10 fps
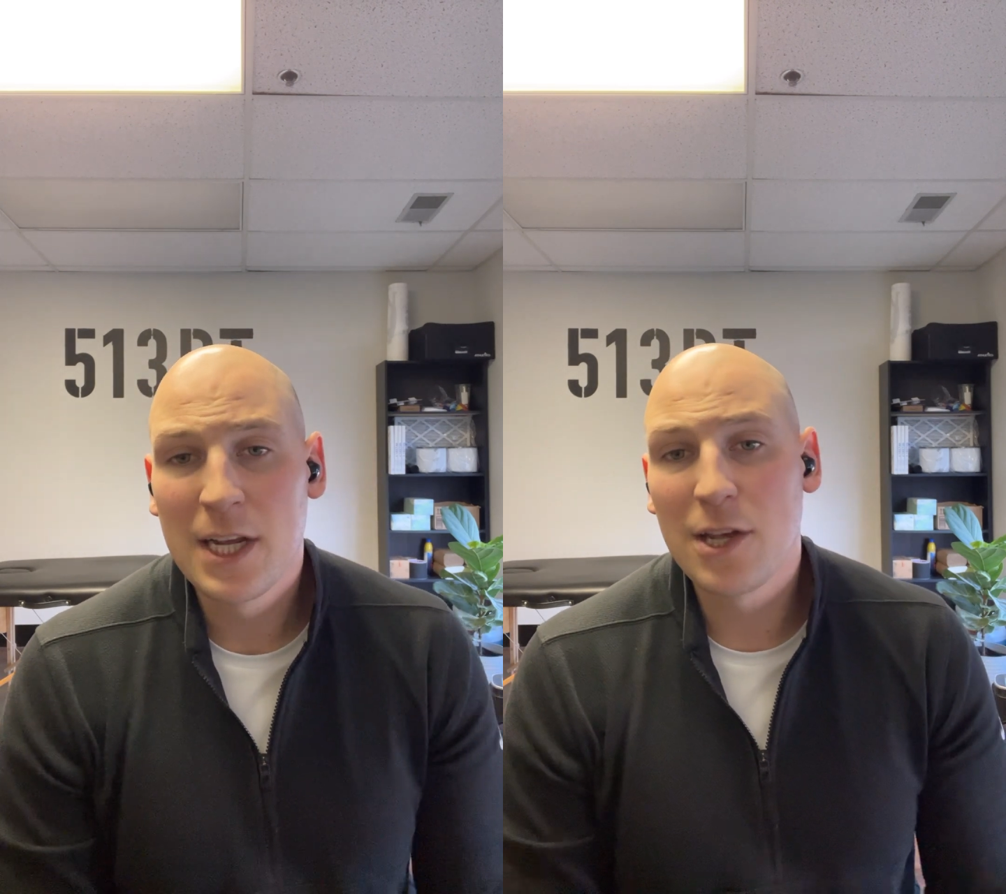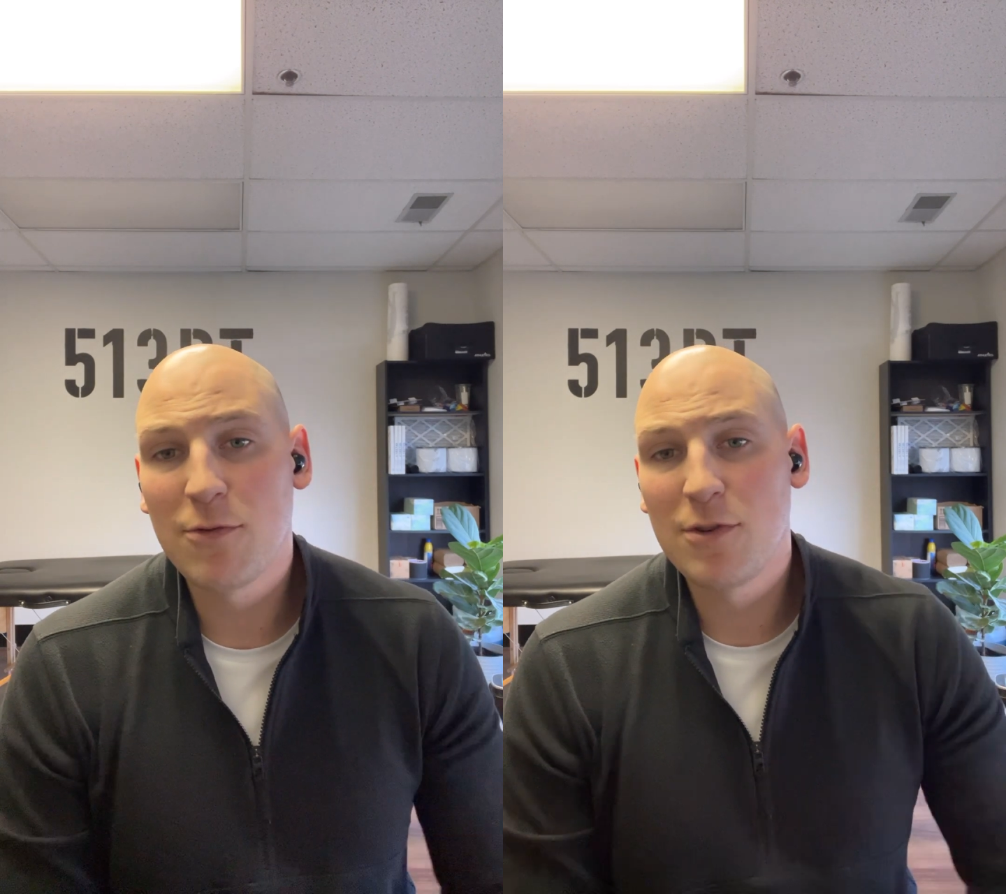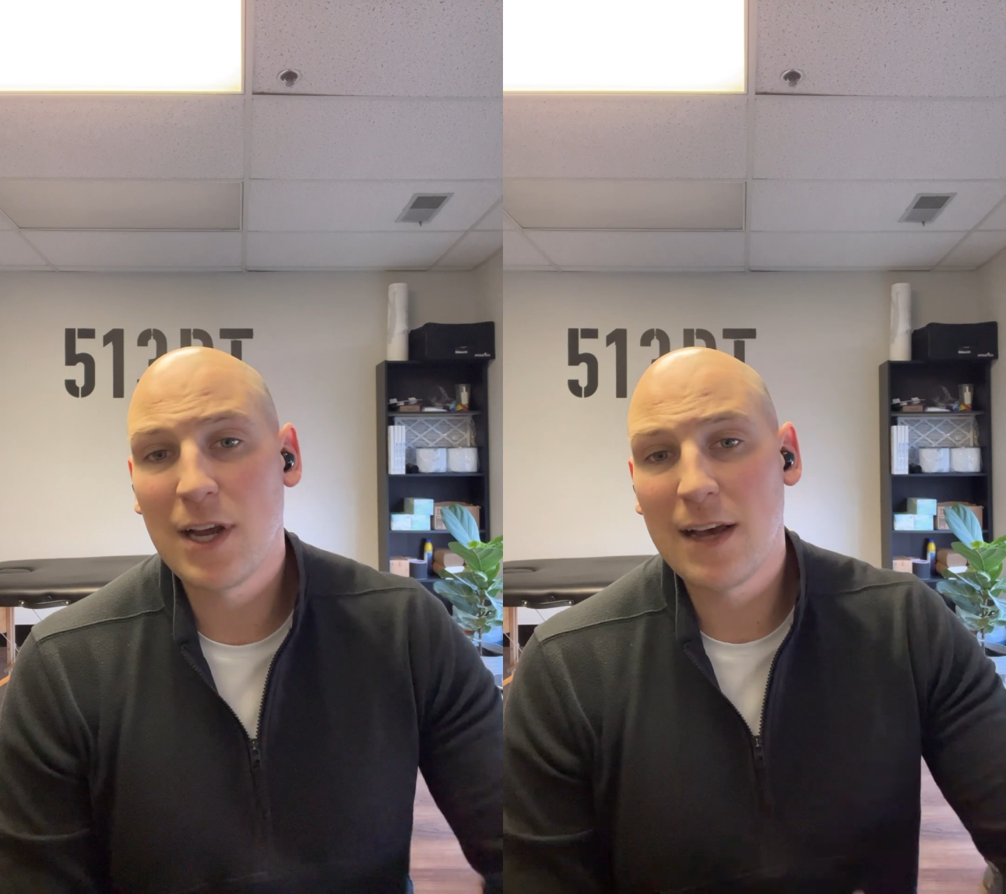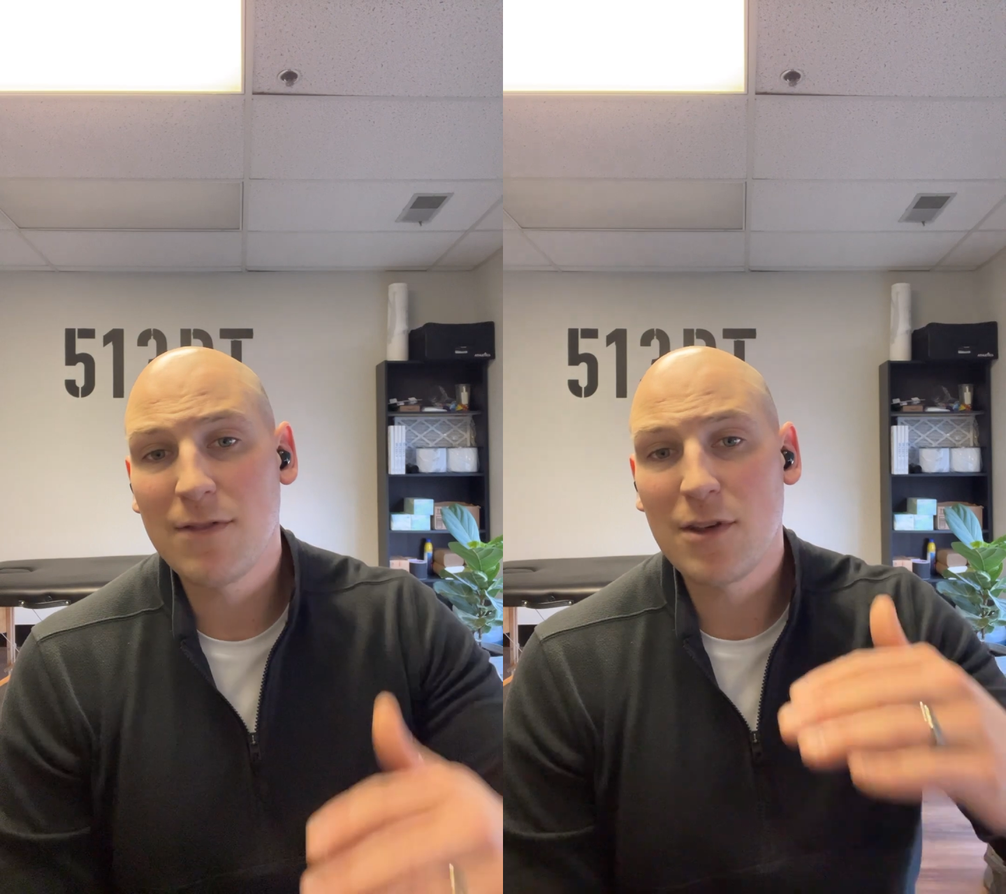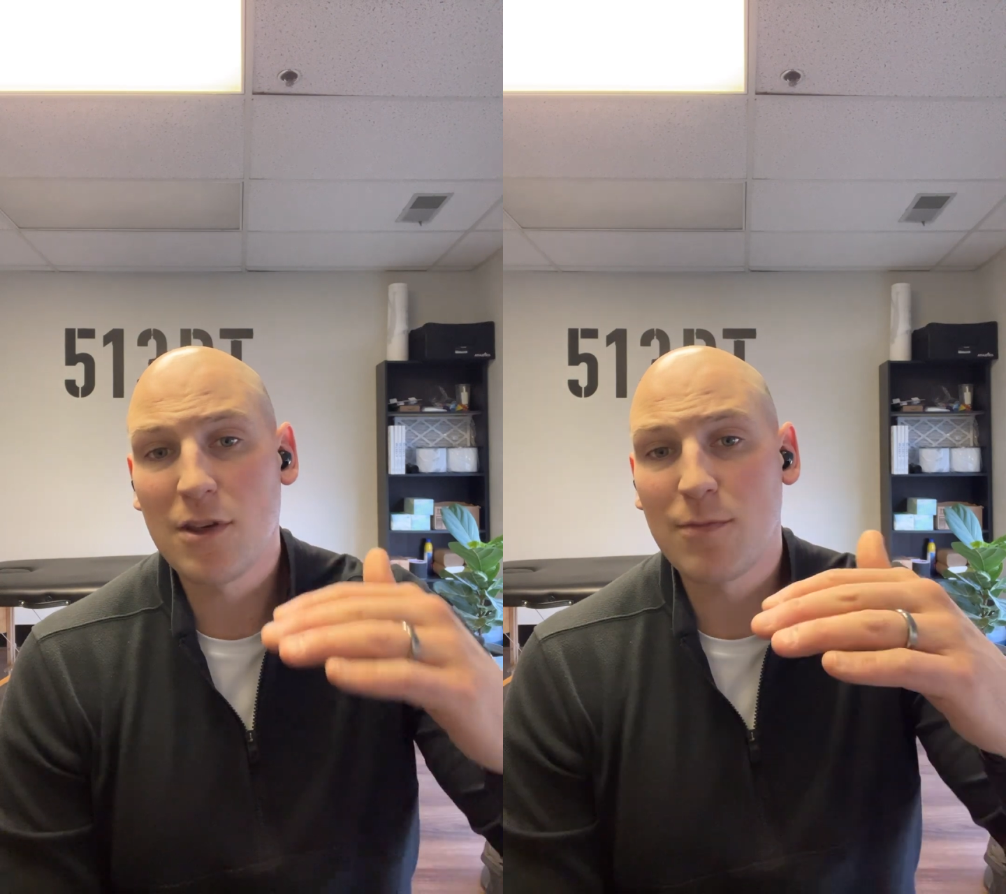is when you have
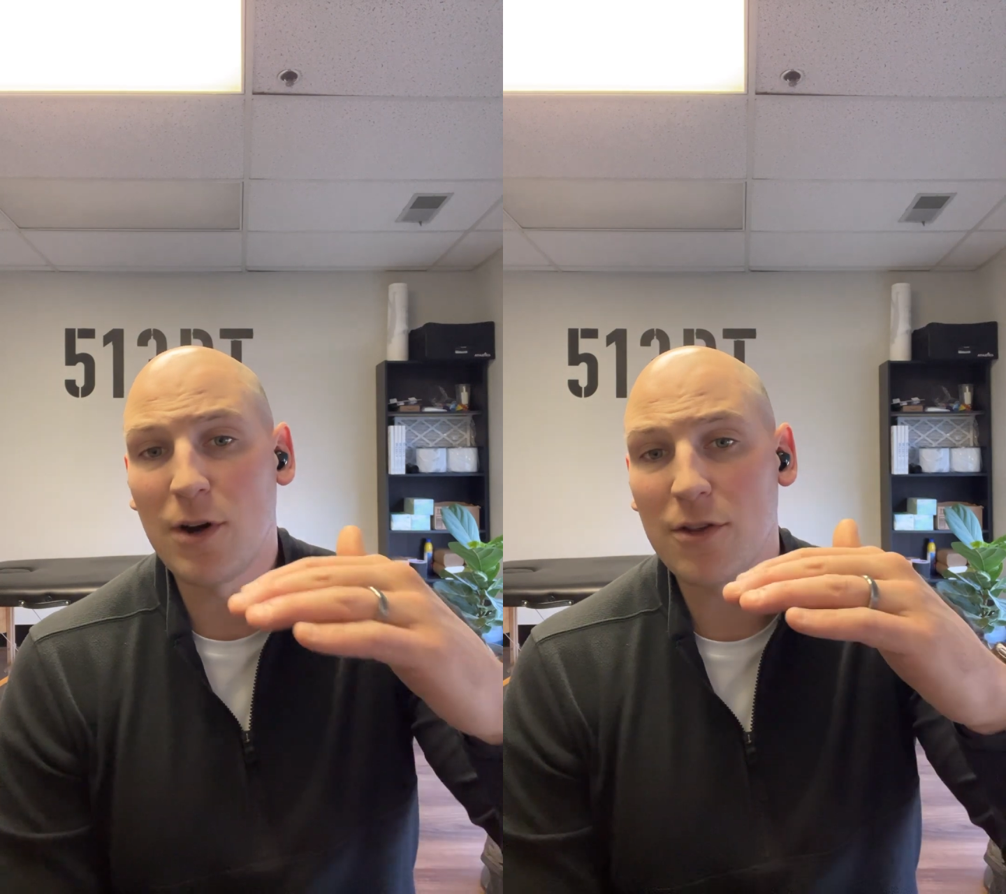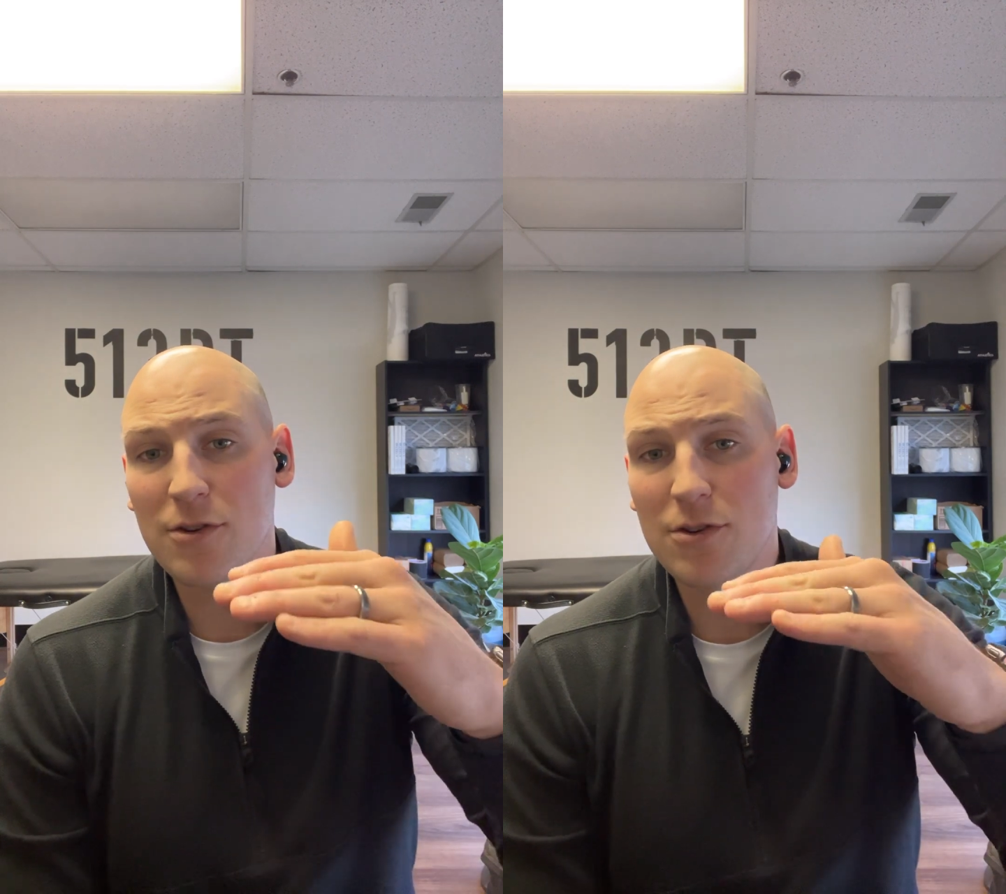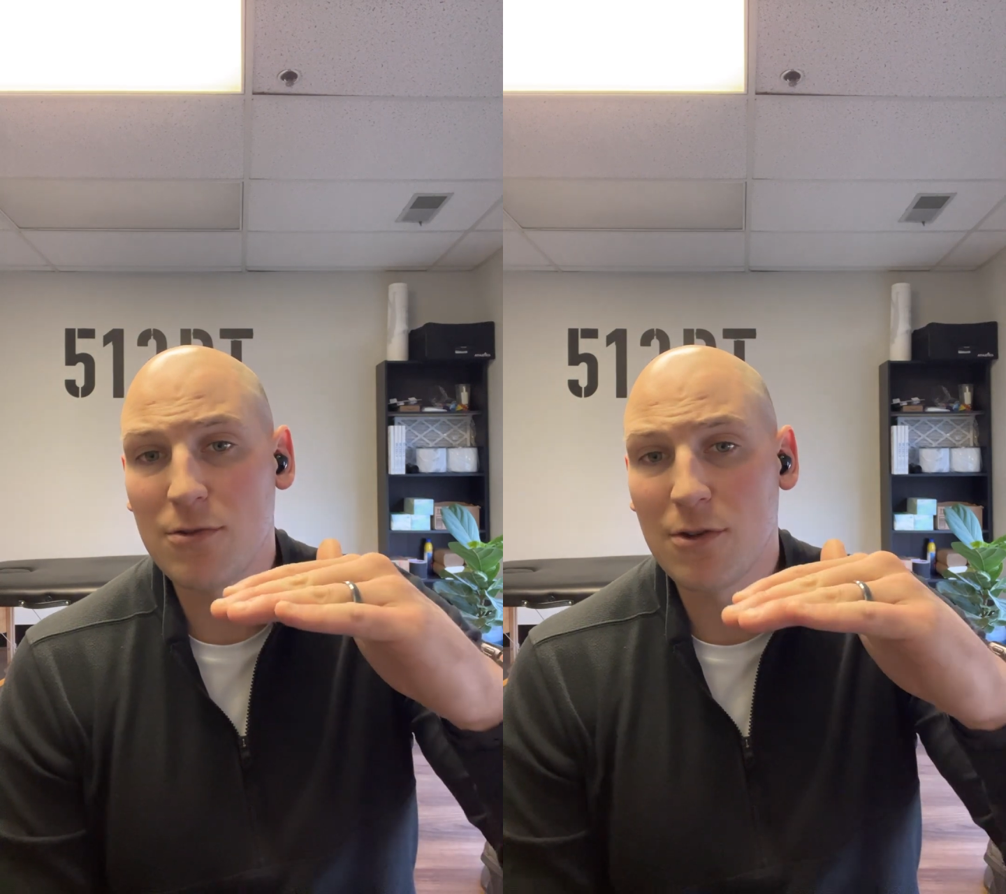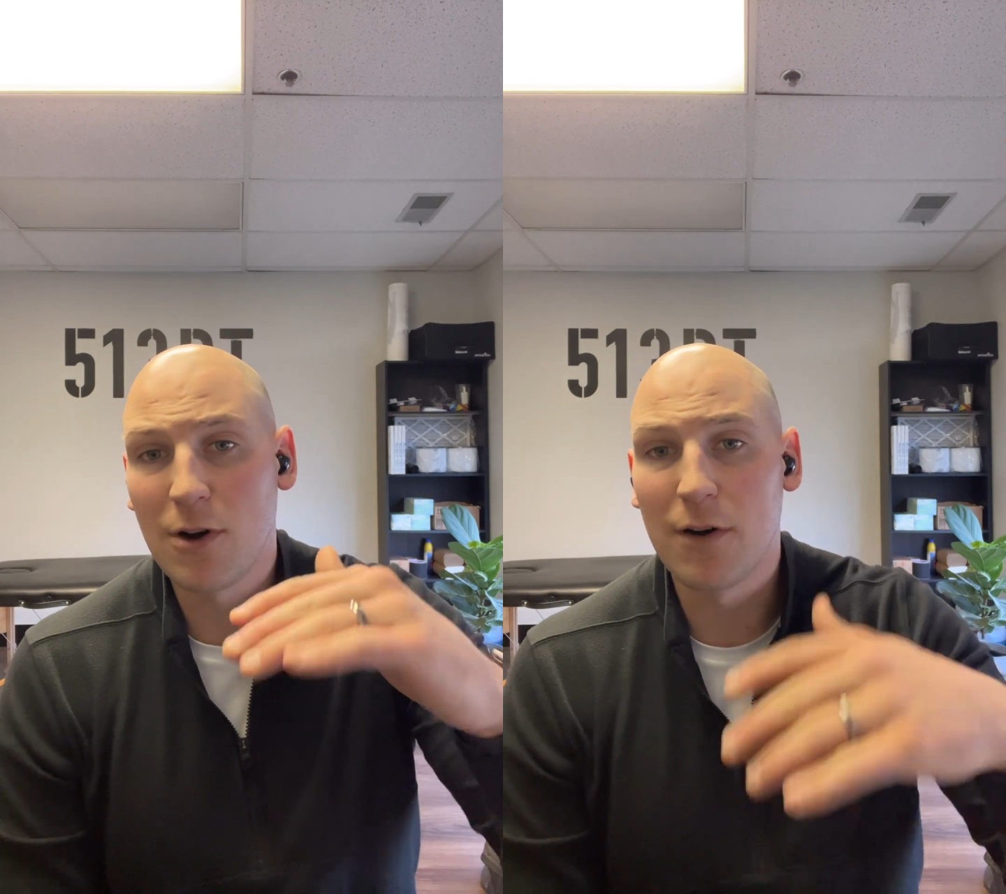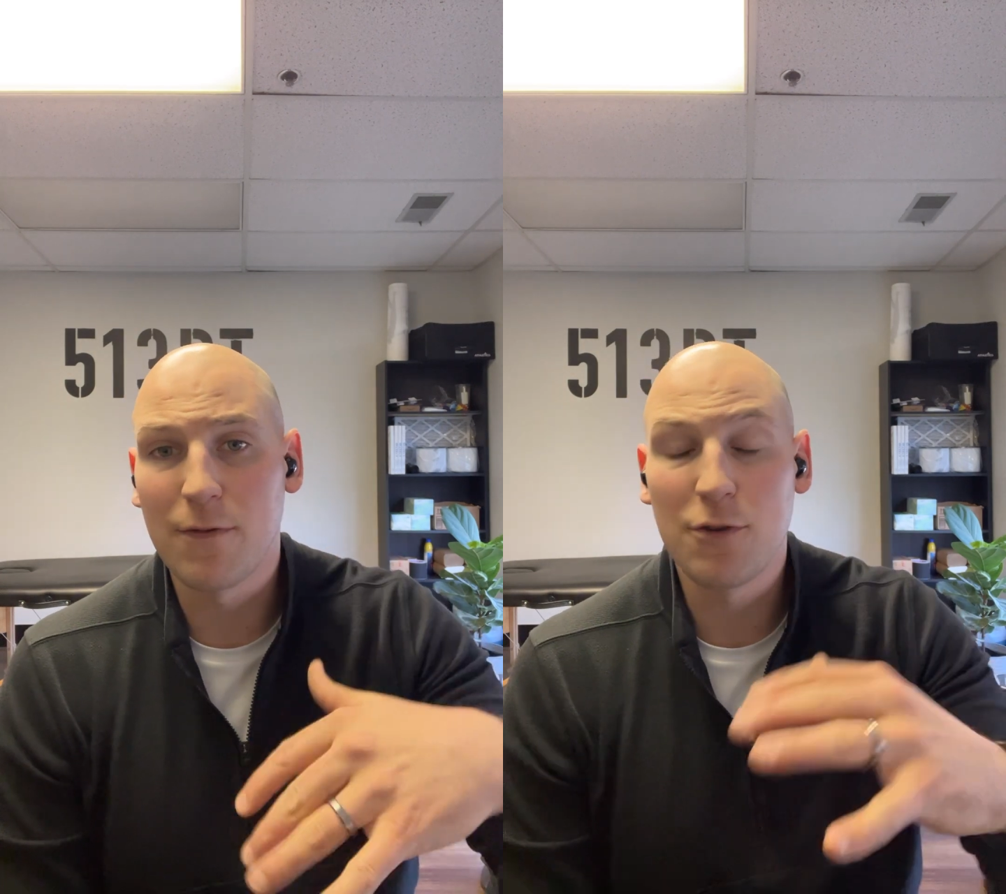these smaller youth
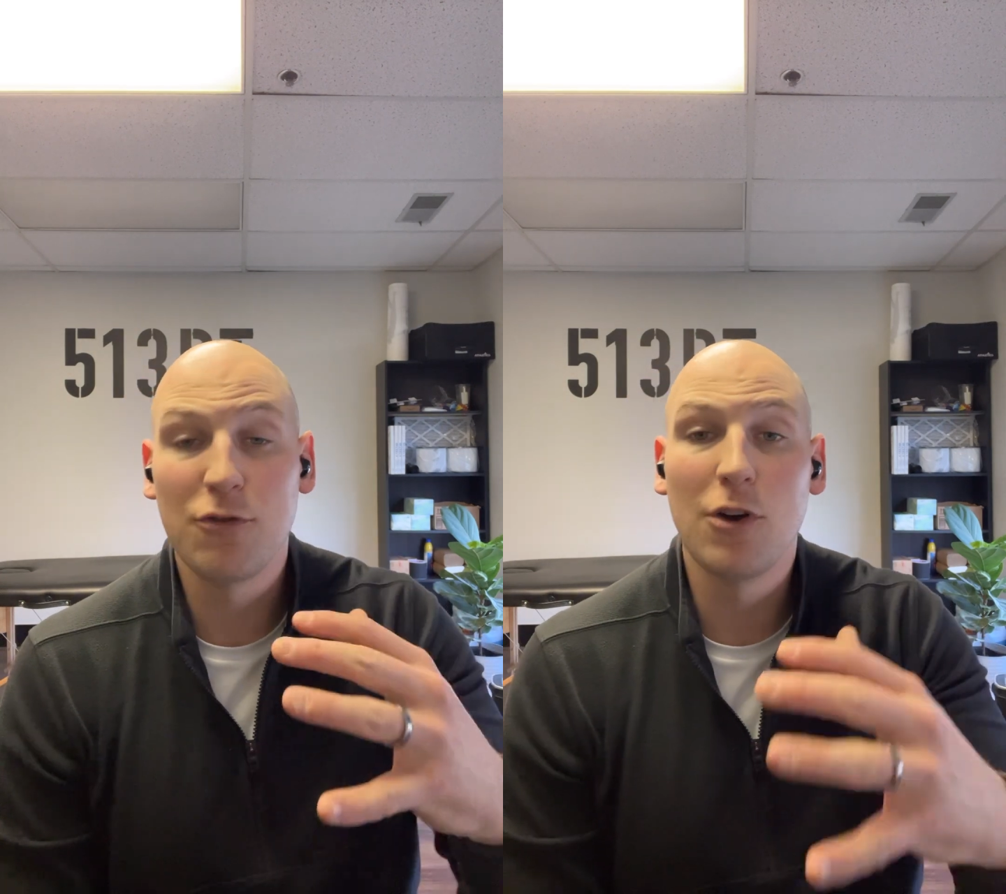golfers,